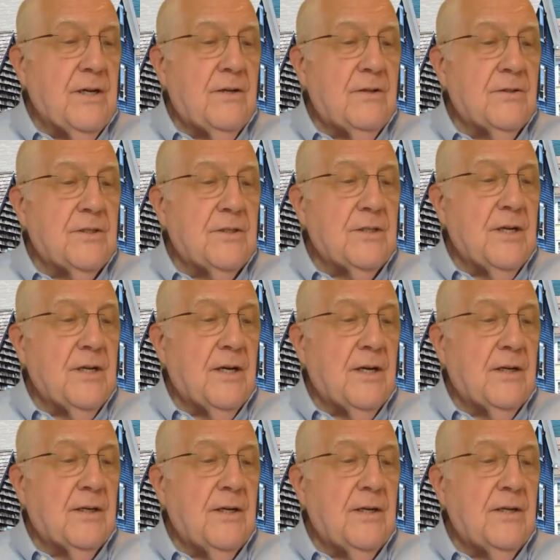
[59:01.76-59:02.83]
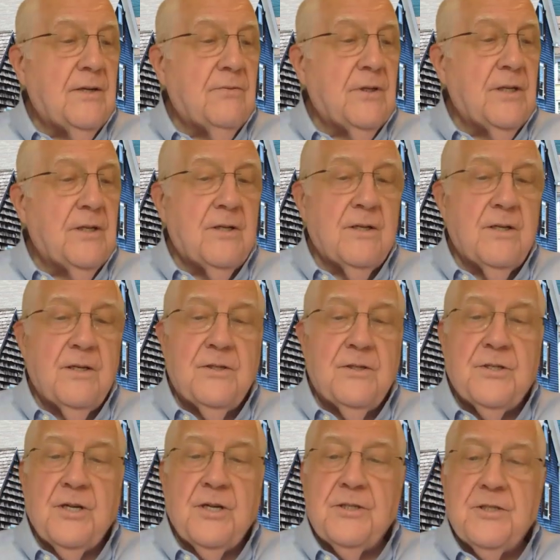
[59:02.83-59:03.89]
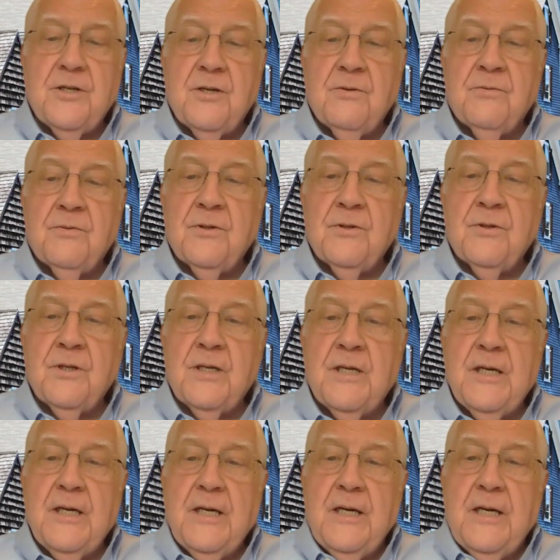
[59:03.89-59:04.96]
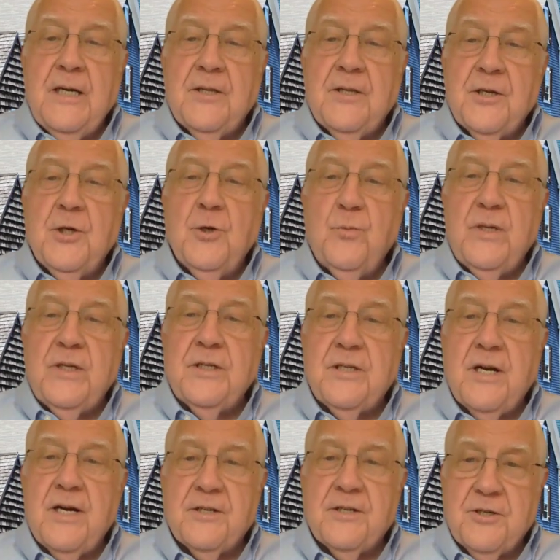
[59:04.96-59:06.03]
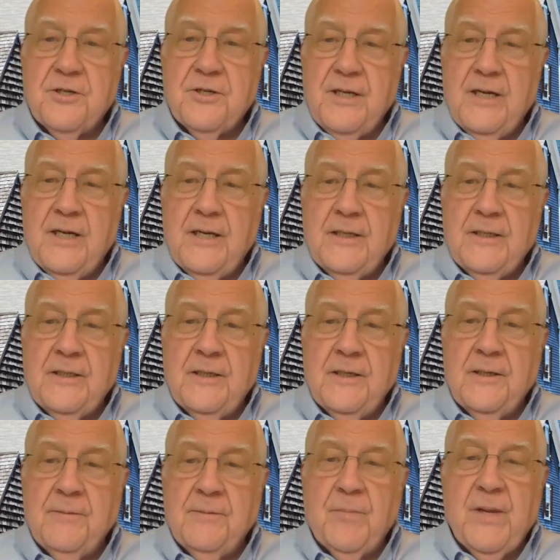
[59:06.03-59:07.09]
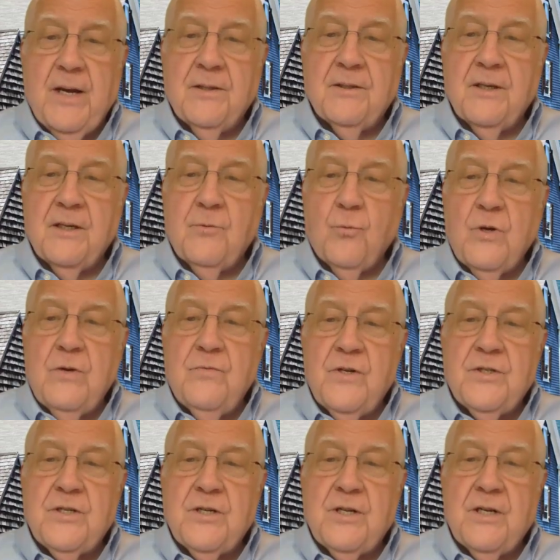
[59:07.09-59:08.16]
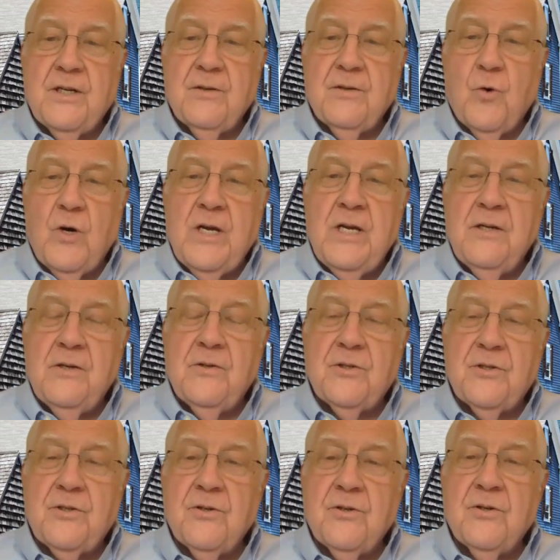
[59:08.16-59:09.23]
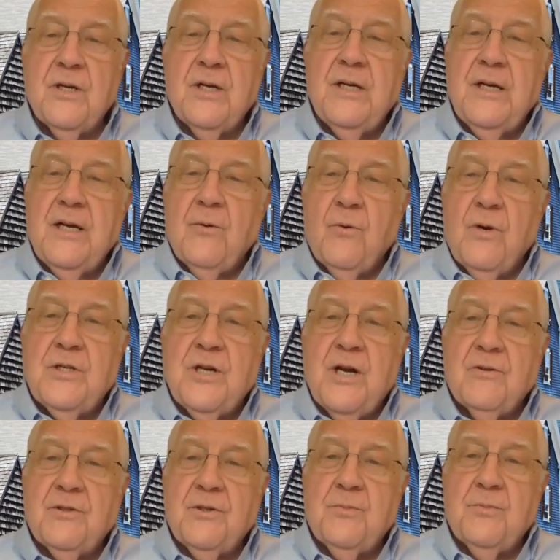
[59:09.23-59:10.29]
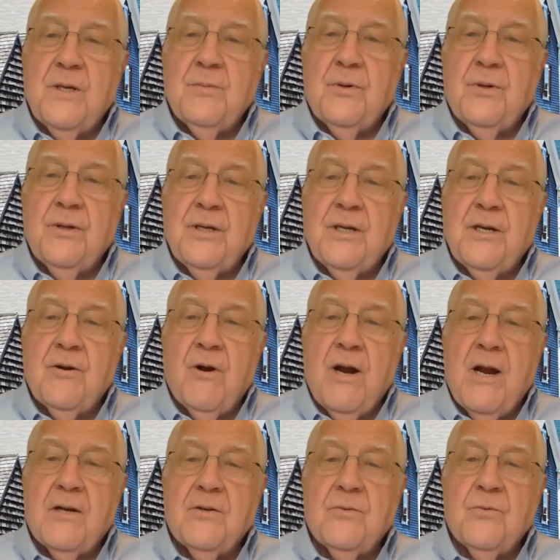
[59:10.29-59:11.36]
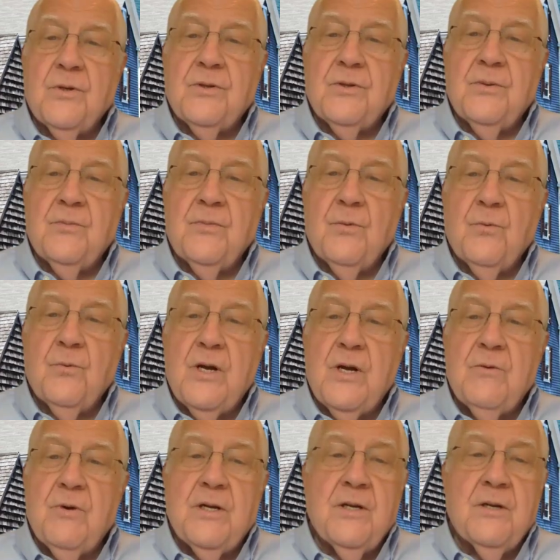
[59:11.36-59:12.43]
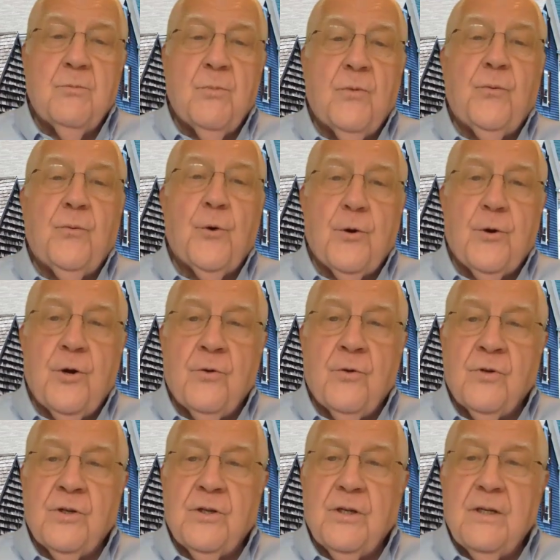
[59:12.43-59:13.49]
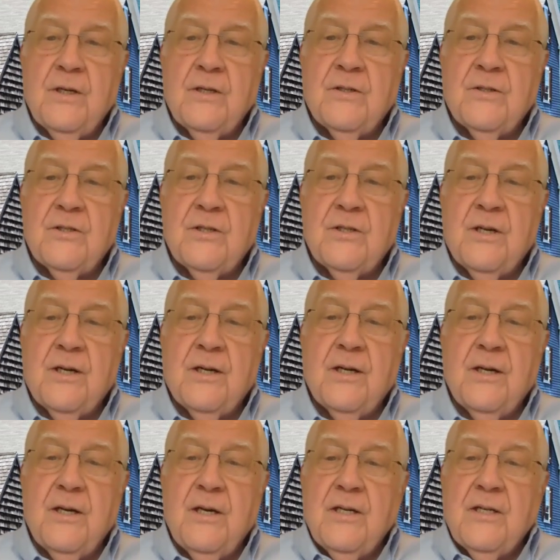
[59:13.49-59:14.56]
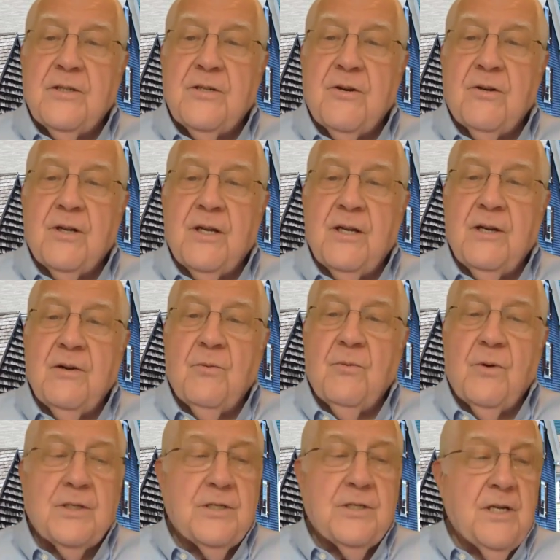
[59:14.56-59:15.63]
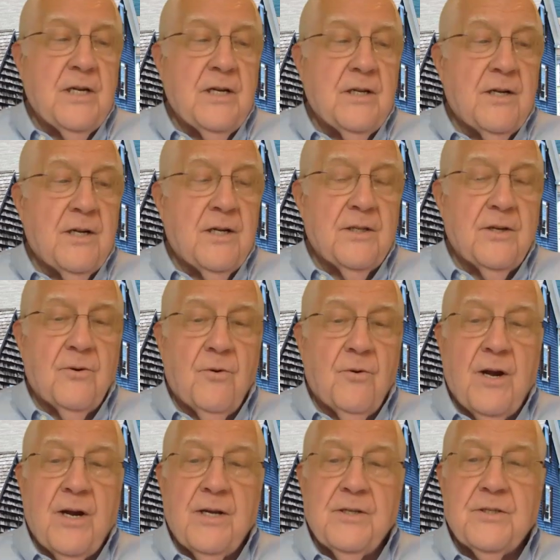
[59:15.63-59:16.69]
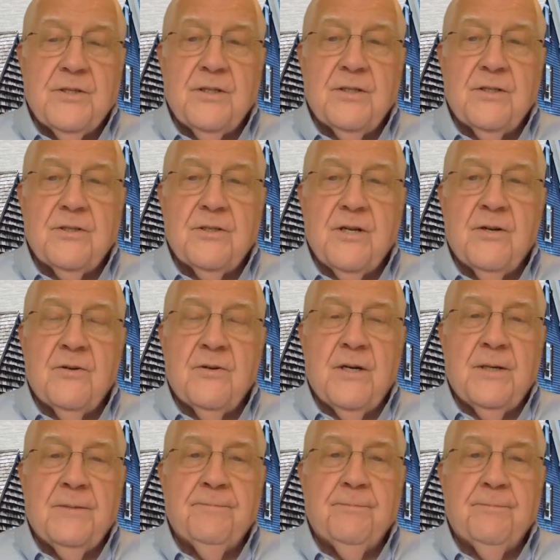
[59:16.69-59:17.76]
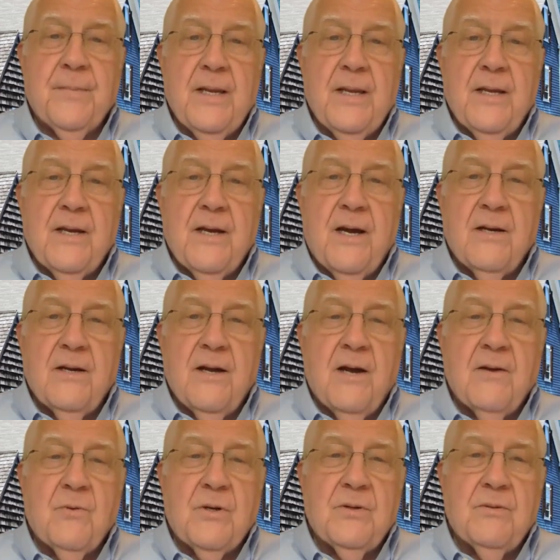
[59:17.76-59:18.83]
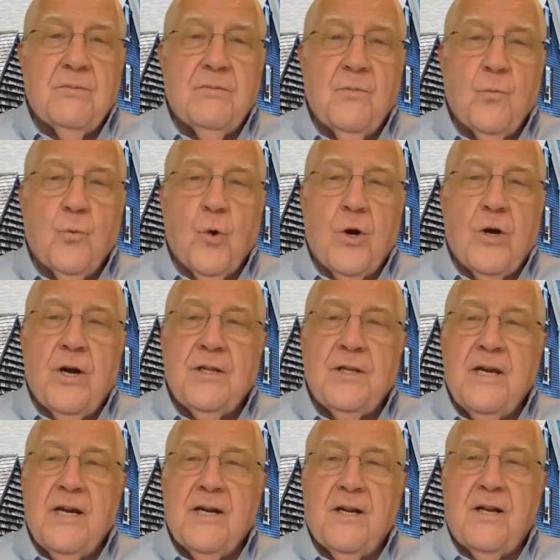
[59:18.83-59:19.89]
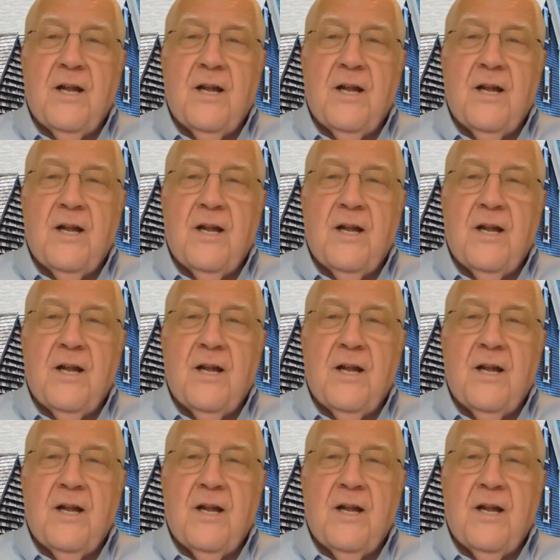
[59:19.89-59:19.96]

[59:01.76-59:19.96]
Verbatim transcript: else, uh, kind of a little insensitive to the, the human touch. And uh, I think revisiting ways to reach out to people and interact with them the way we did before COVID is uh, certainly what's needed on the horizon. So, uh, I, I would work on that a